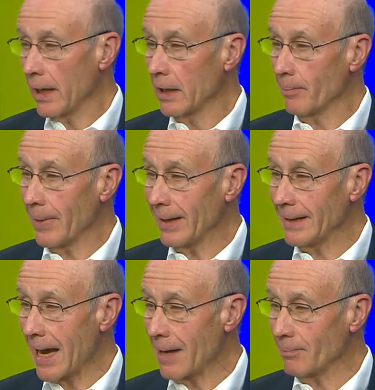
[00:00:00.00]
and it may
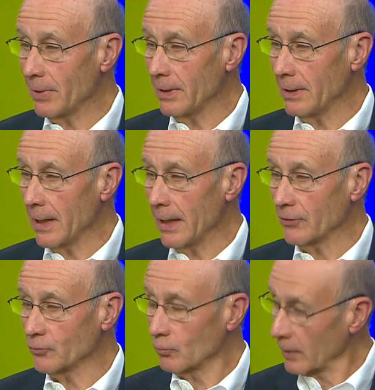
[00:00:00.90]
not be
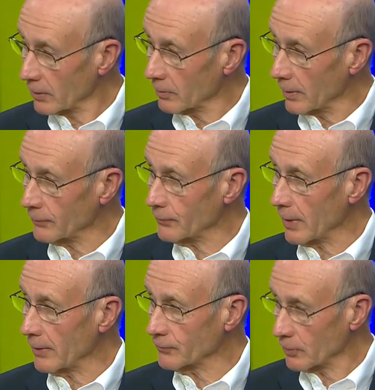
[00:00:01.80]
as rigorous
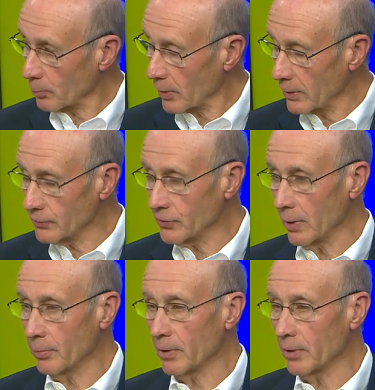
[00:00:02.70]
as an apprenticeship.